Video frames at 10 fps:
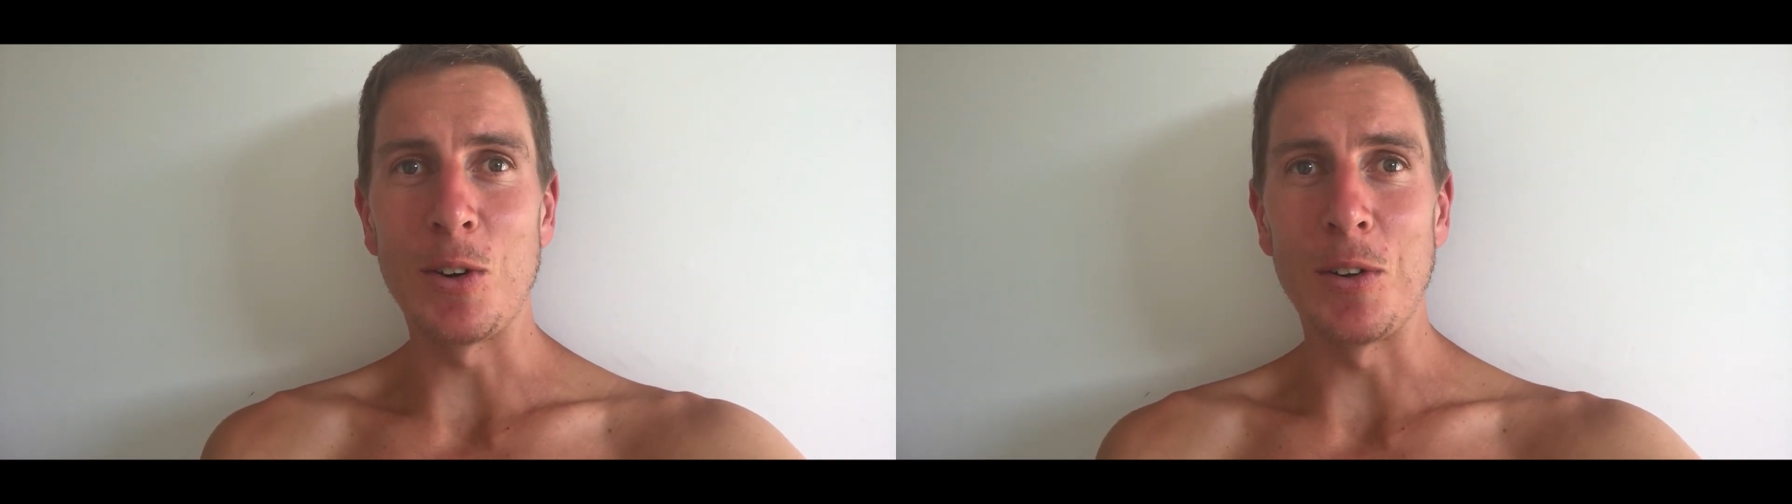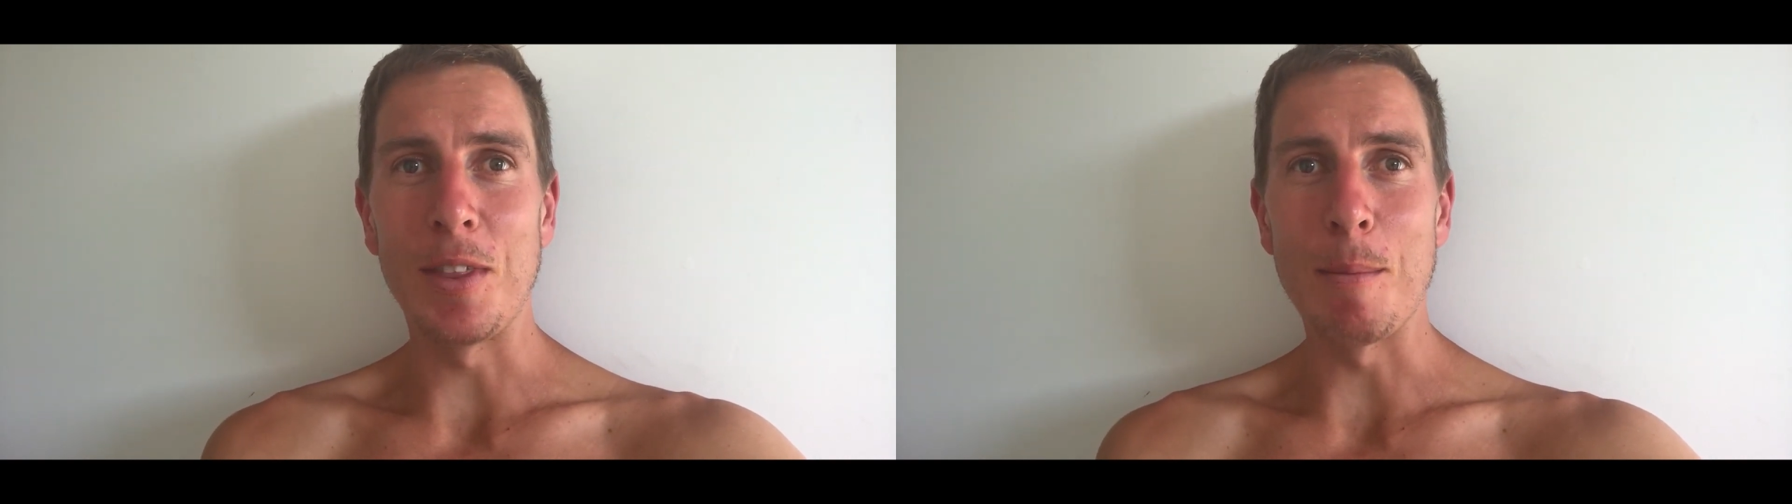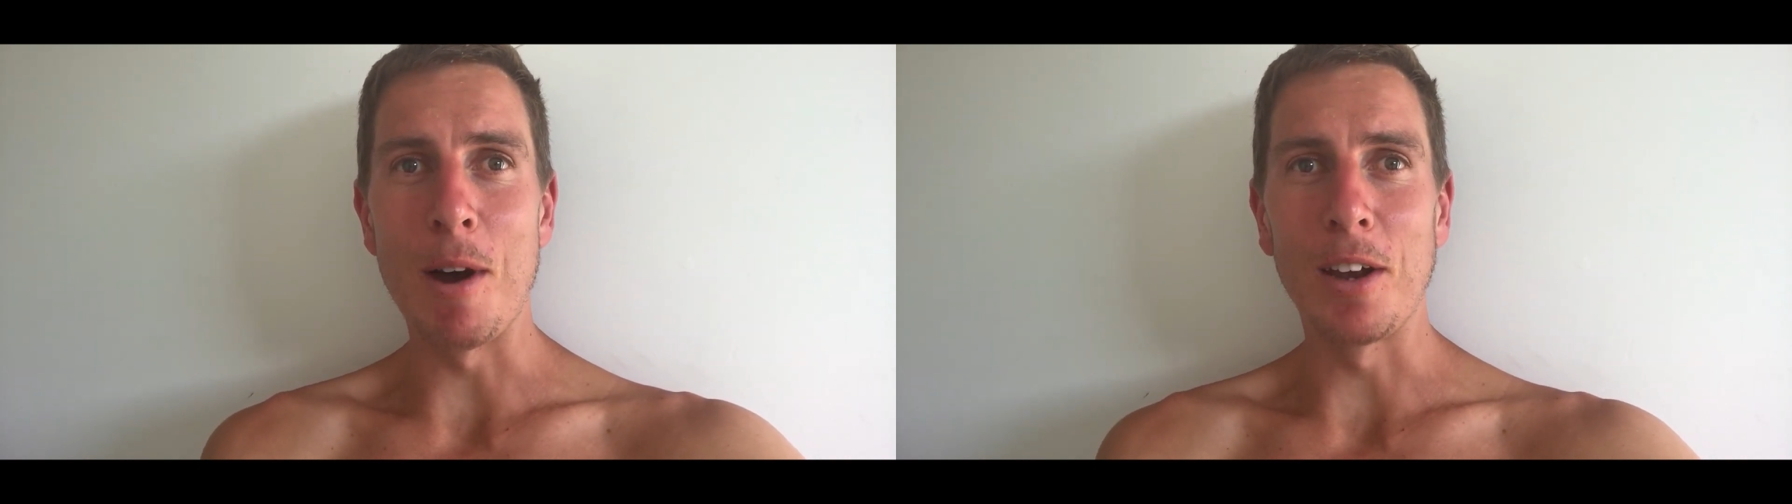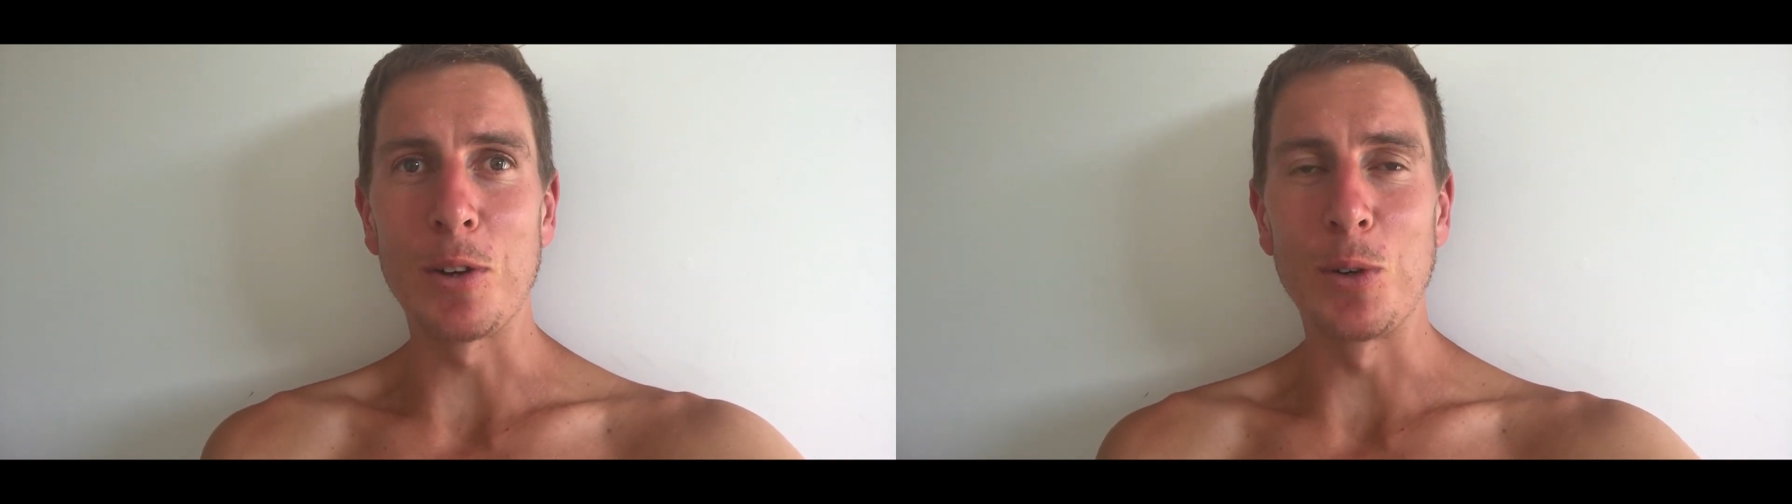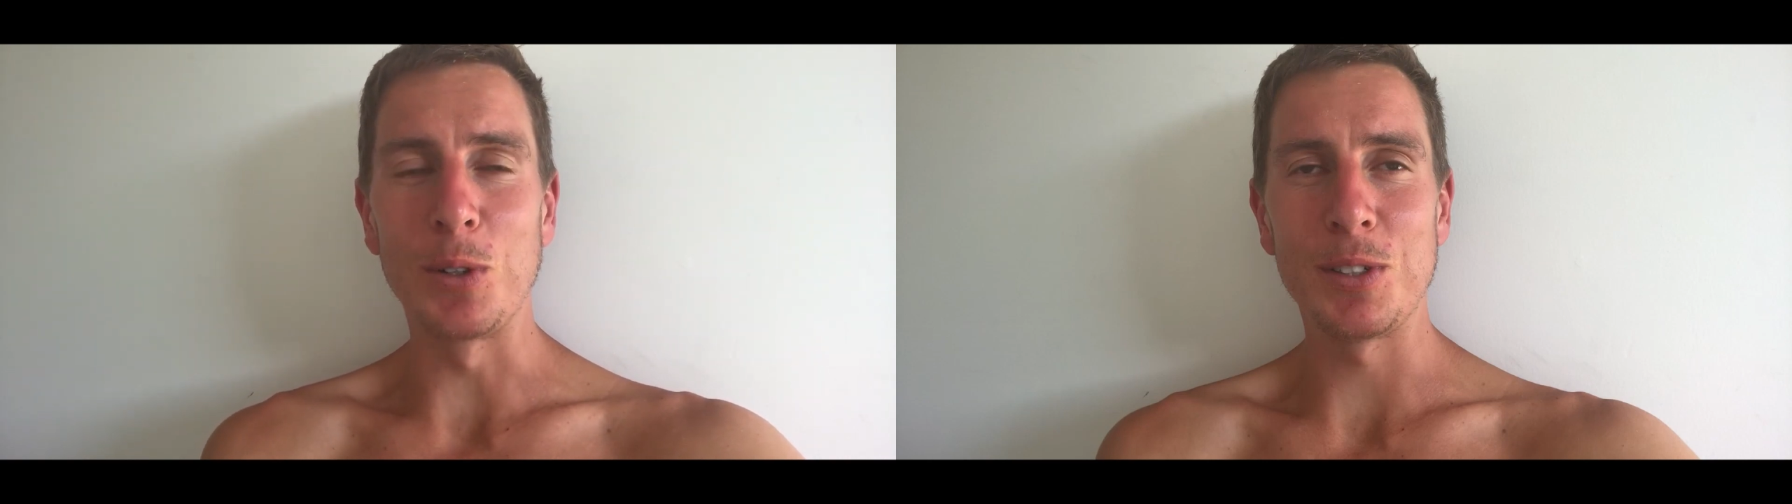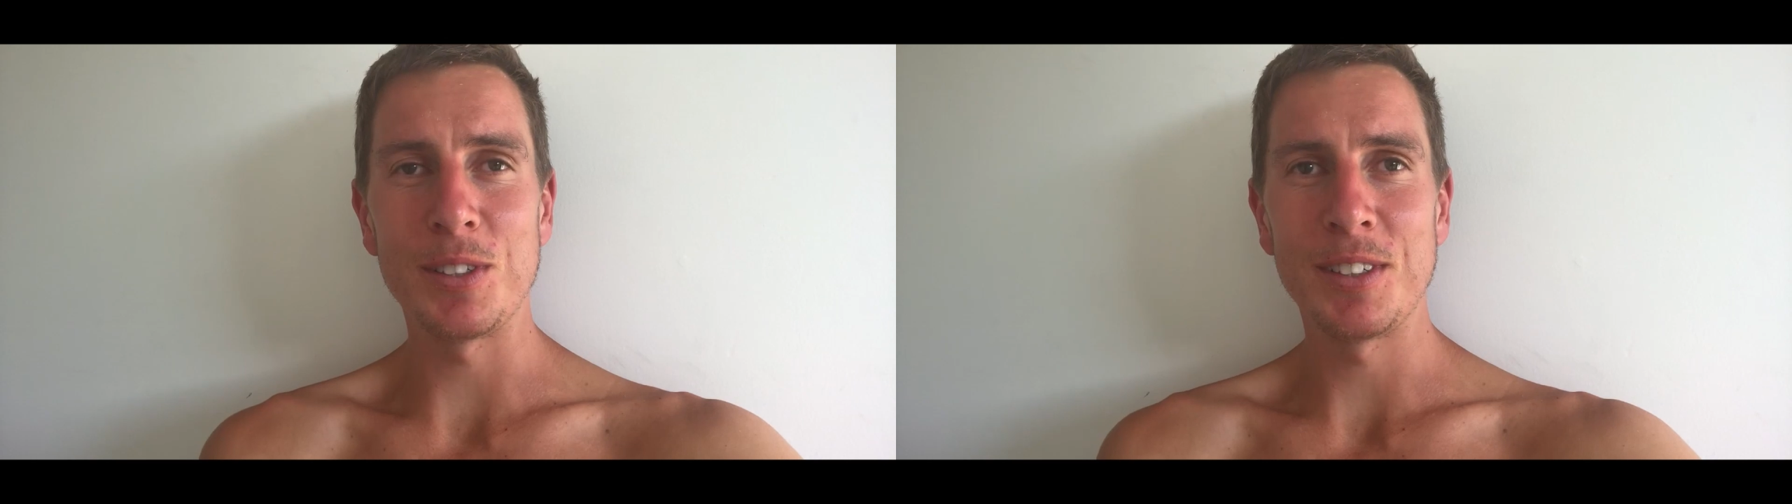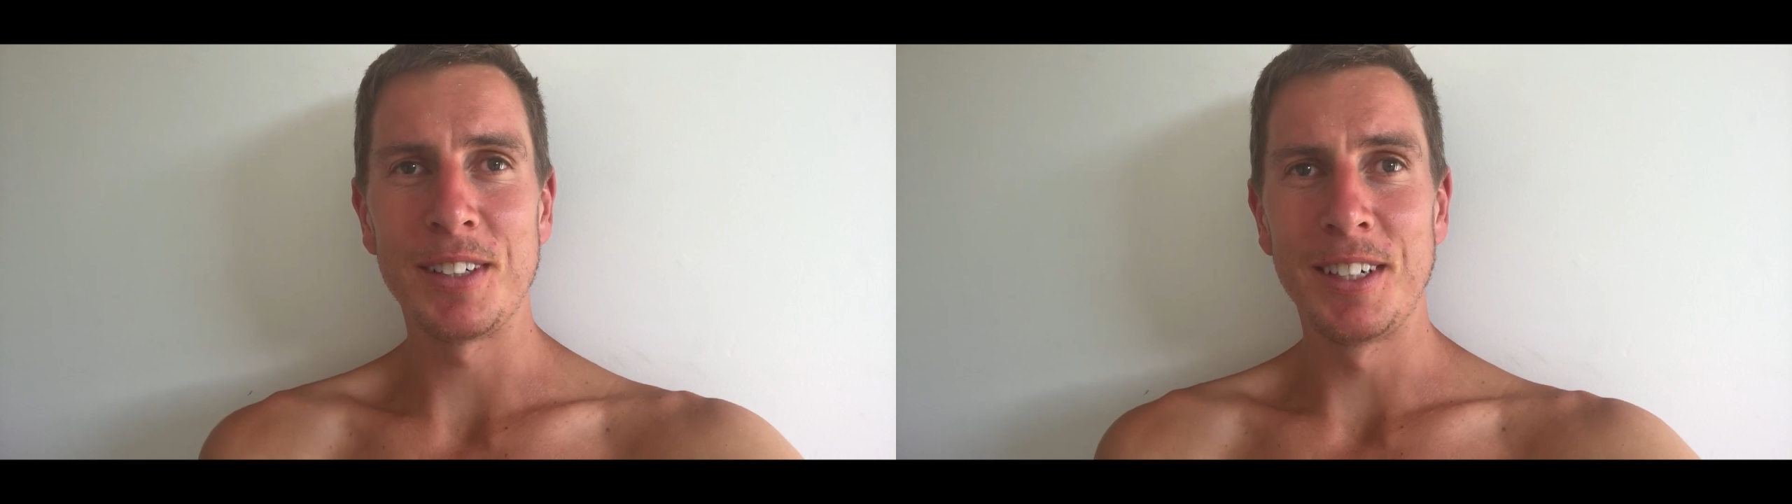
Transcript: on the mile course.